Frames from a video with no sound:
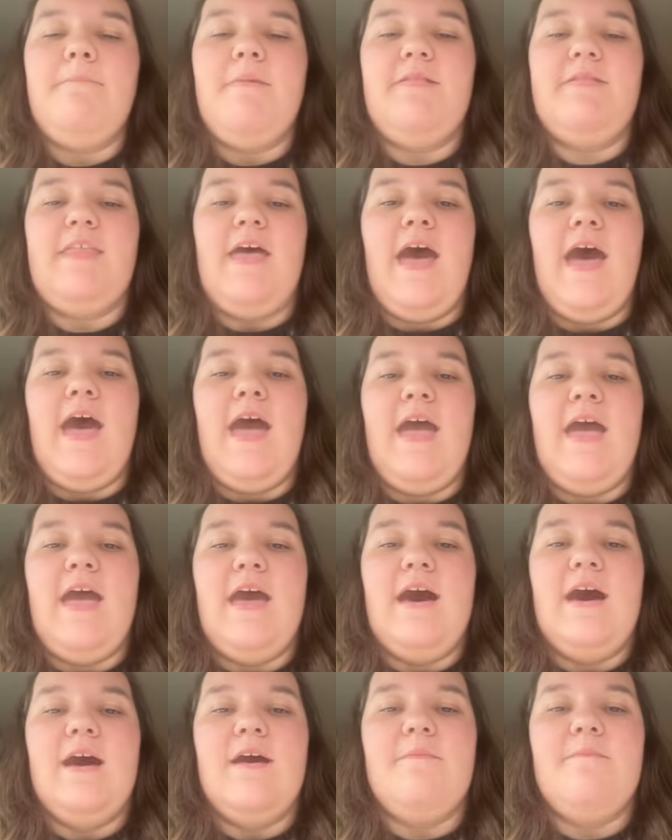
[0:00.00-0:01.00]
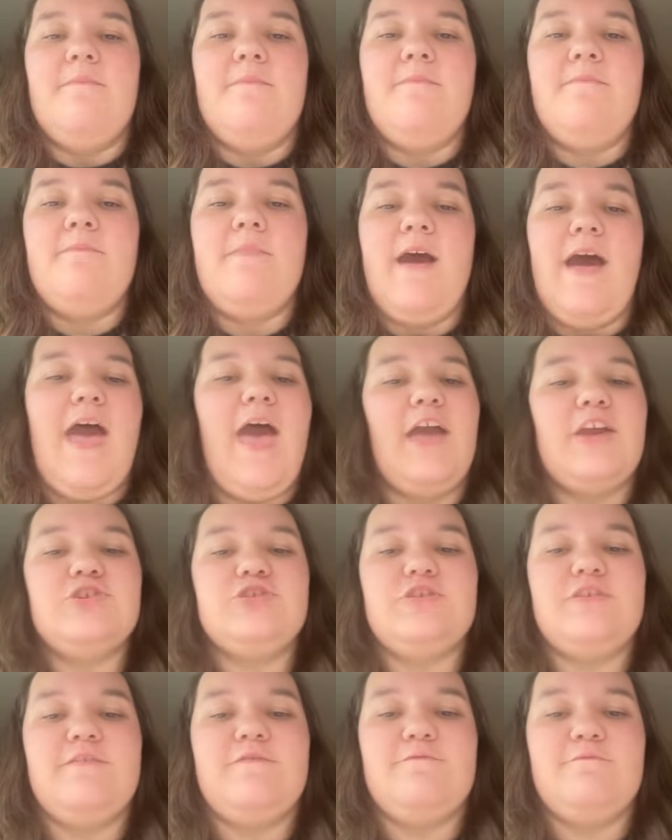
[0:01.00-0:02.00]
But that I
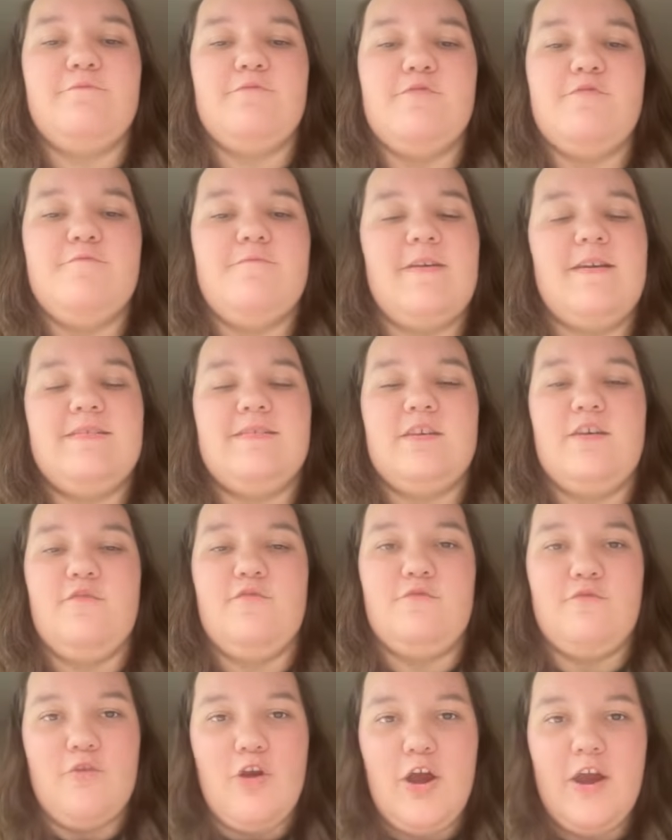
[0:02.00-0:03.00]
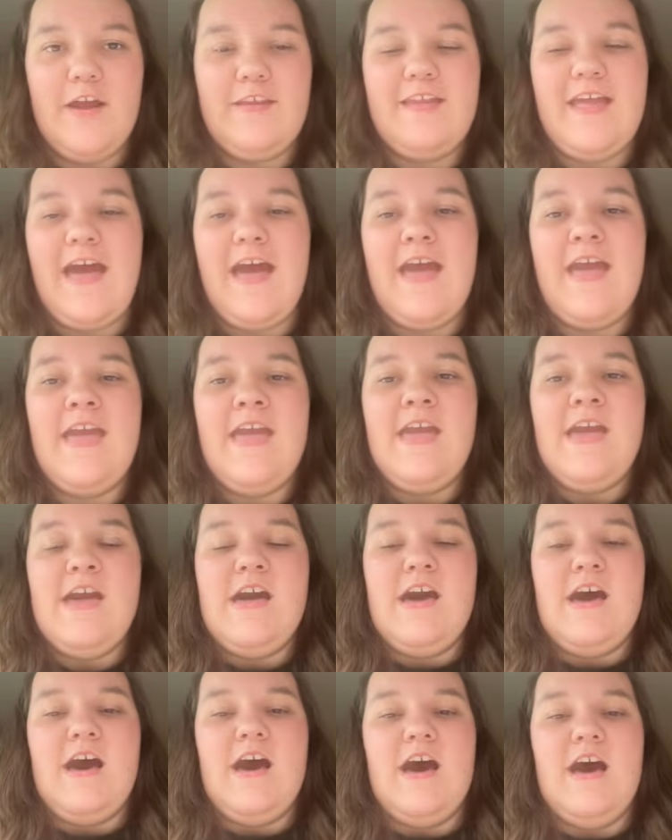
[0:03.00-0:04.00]
actually have proved myself wrong in that,
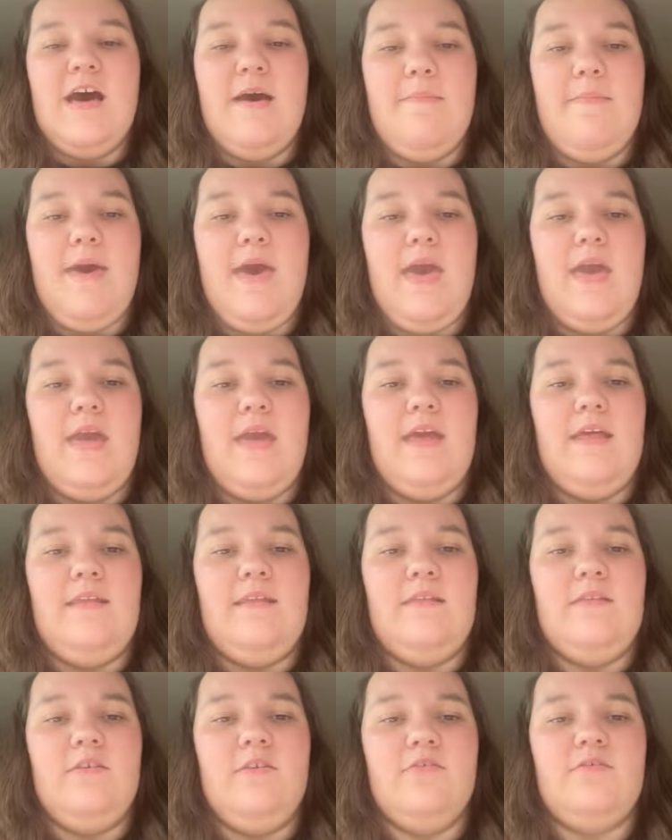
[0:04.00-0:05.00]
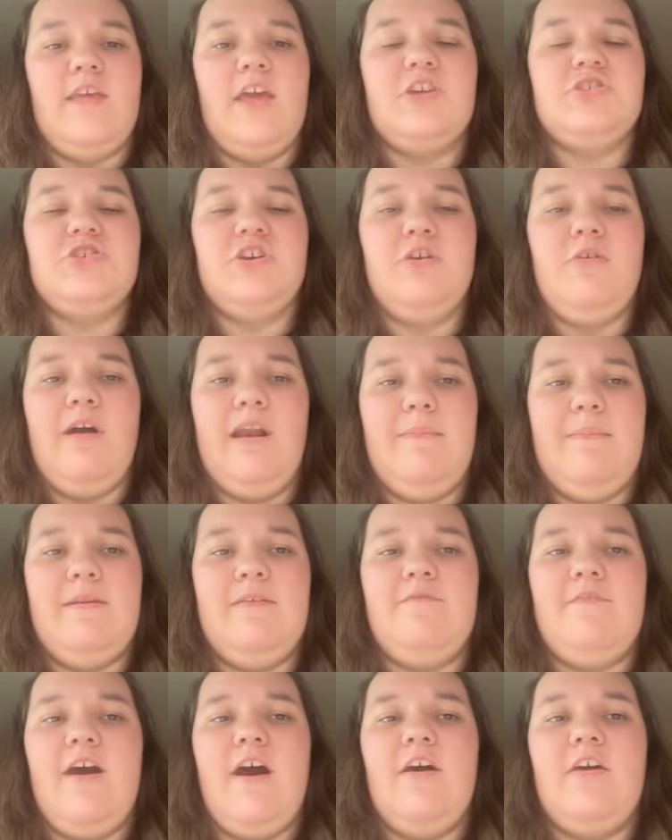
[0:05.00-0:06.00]
and there's actually quite a bit
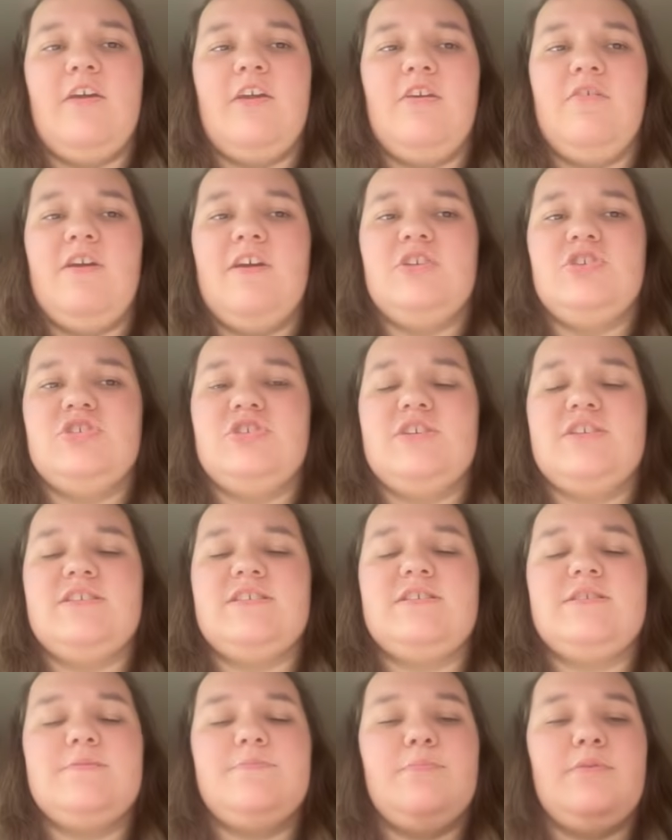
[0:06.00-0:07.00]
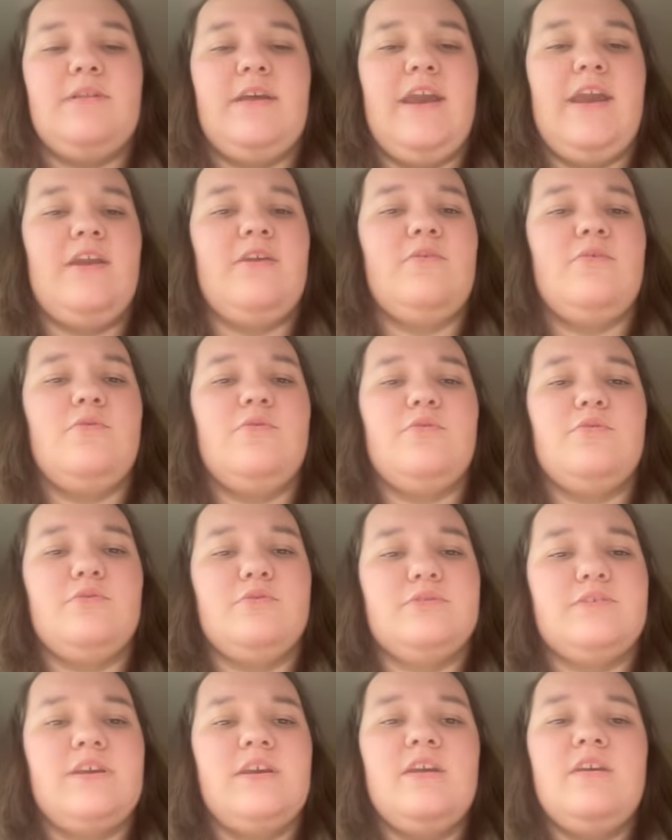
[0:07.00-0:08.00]
of value in just plain
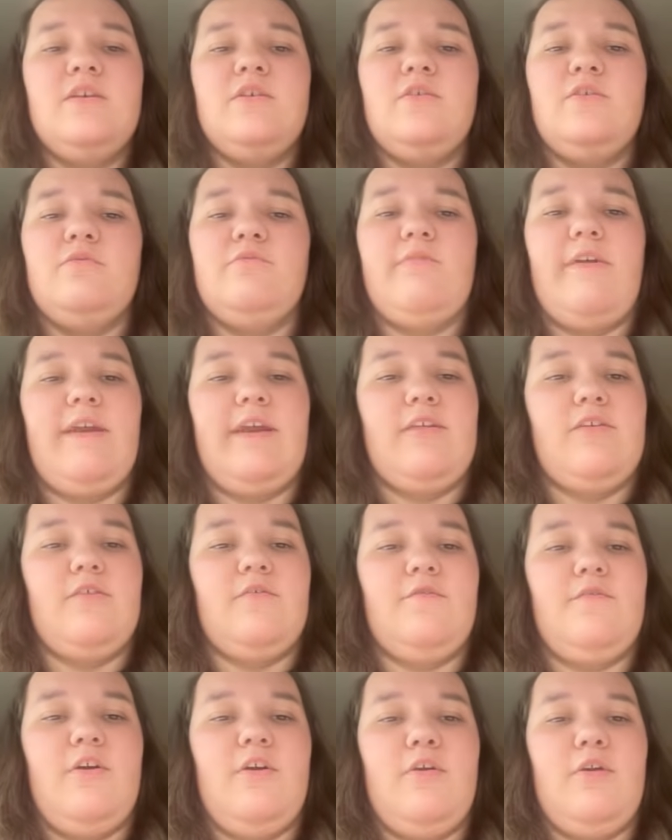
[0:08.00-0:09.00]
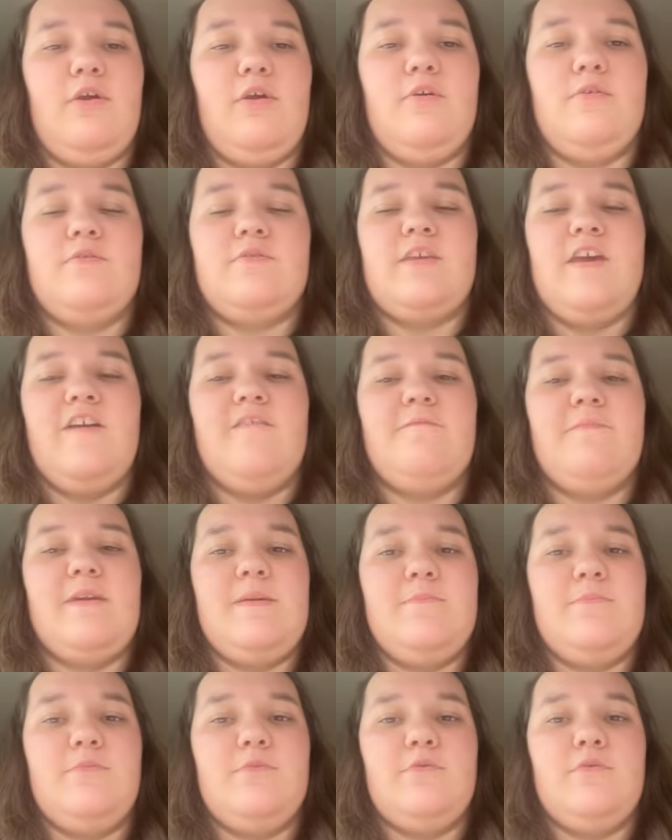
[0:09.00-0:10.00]
old regular photos of
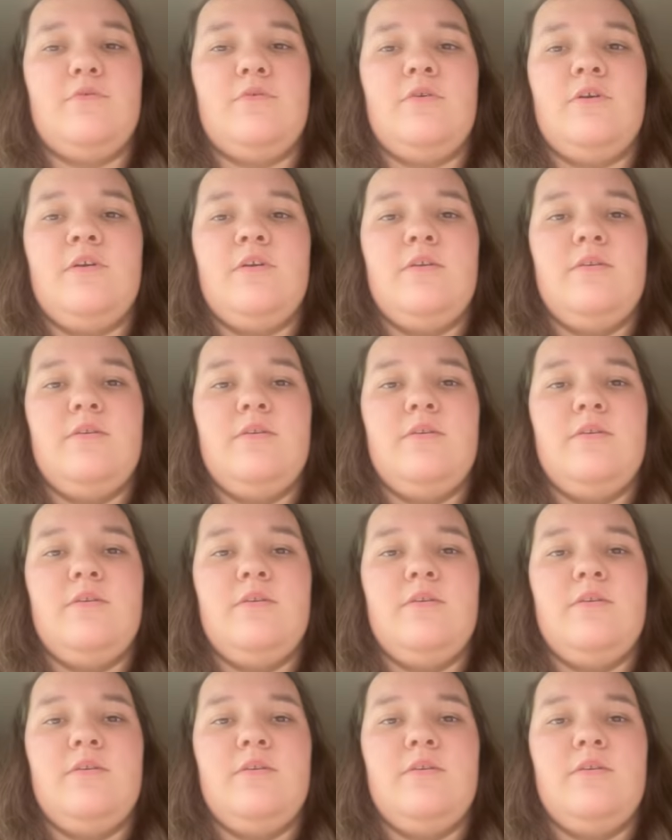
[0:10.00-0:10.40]
people